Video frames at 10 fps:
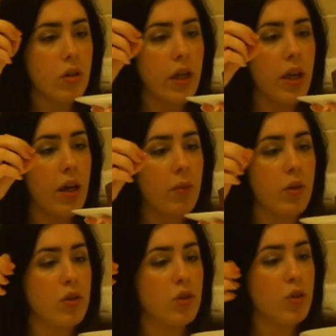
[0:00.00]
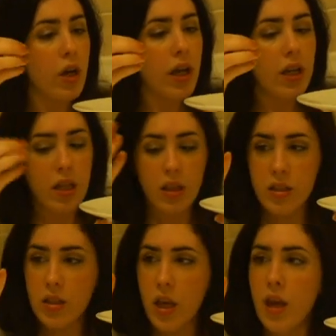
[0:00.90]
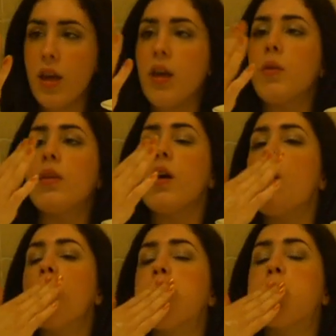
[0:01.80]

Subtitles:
Okay, I'm going to try and eat this cake without